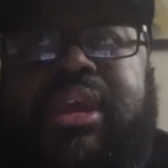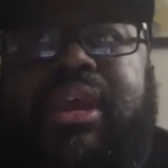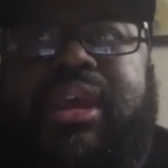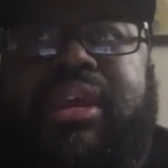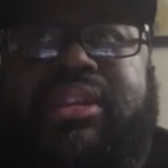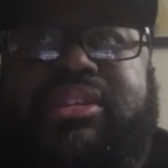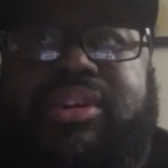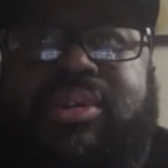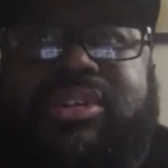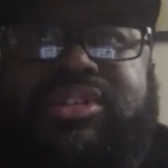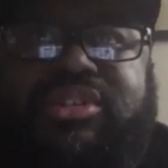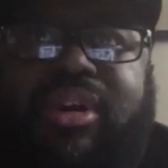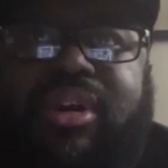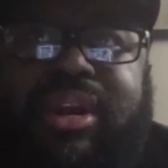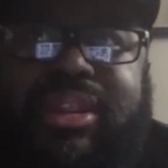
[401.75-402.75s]
And so it
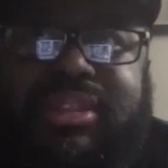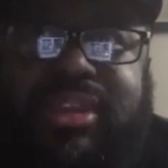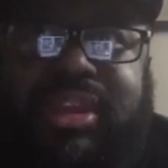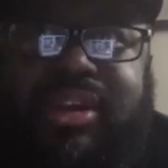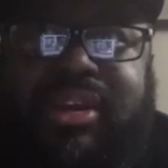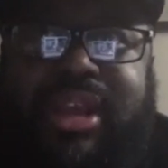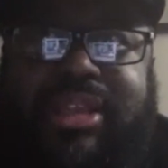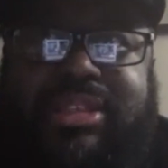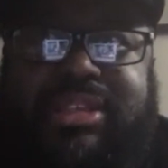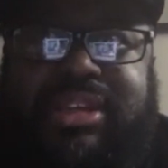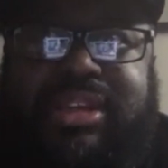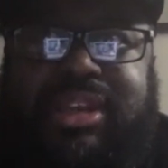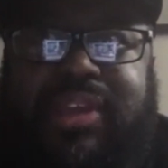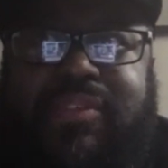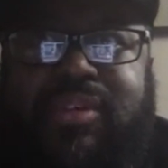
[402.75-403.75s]
started there in
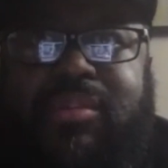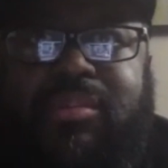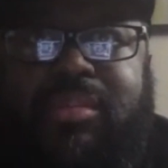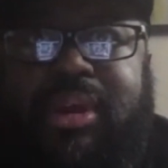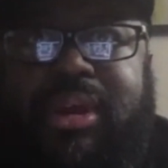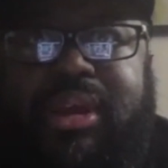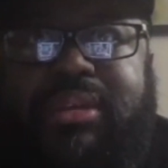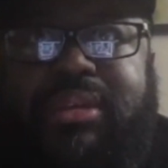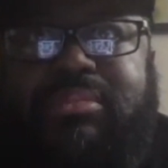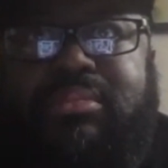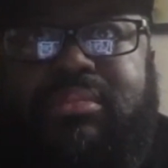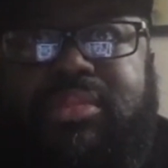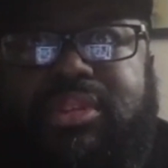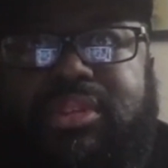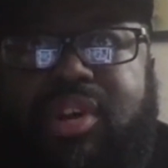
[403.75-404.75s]
1911, but
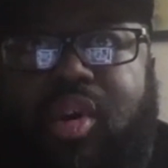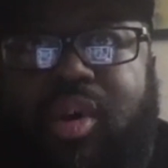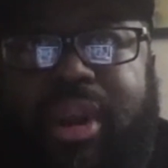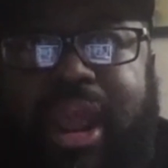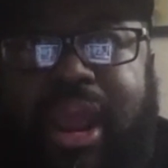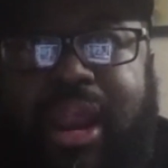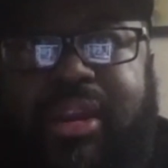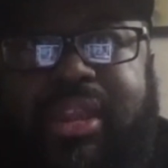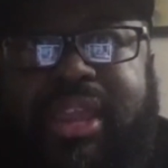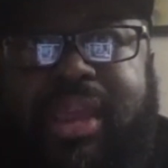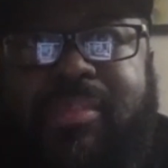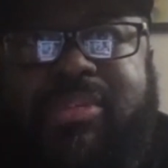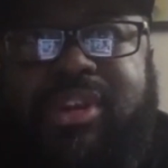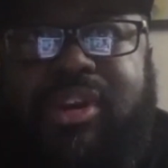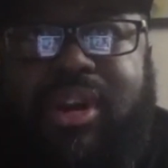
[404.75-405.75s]
on our
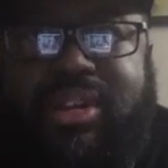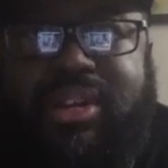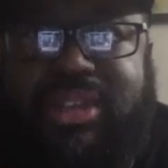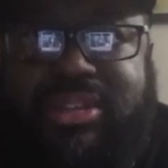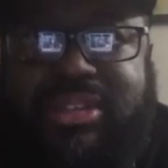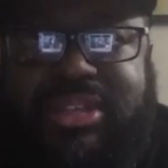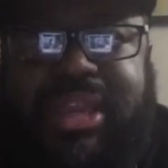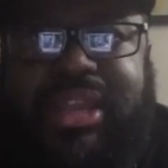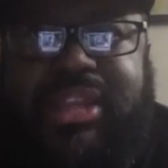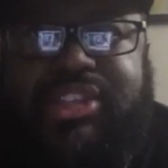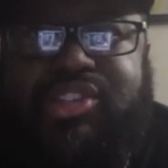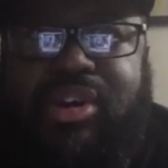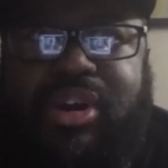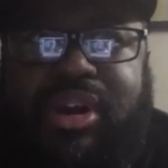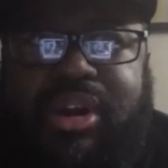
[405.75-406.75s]
campus at Arkansas State, it
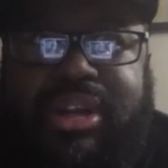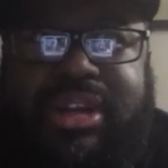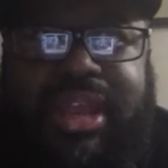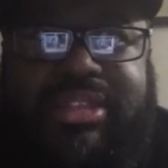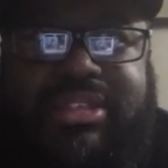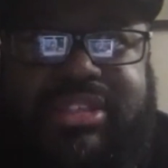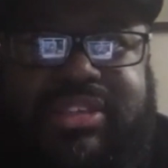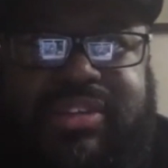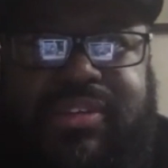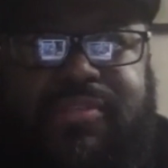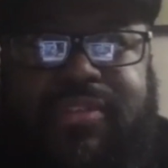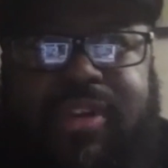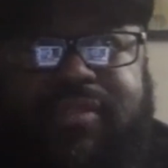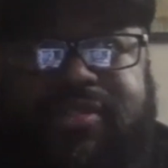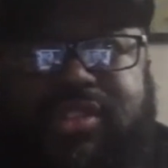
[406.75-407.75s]
chartered in 1975.